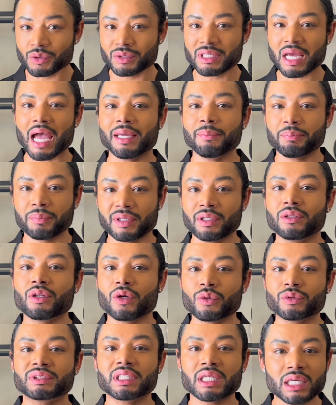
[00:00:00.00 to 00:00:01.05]
type in
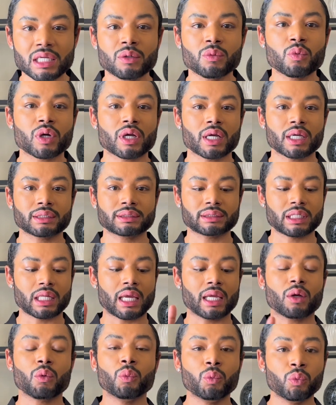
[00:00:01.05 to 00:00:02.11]
those keywords
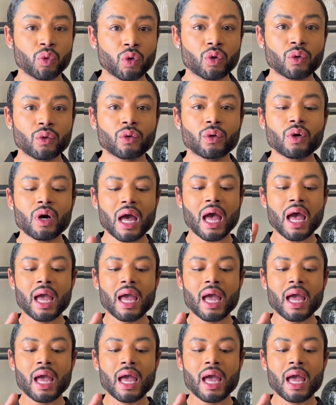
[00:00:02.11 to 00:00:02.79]
like wool,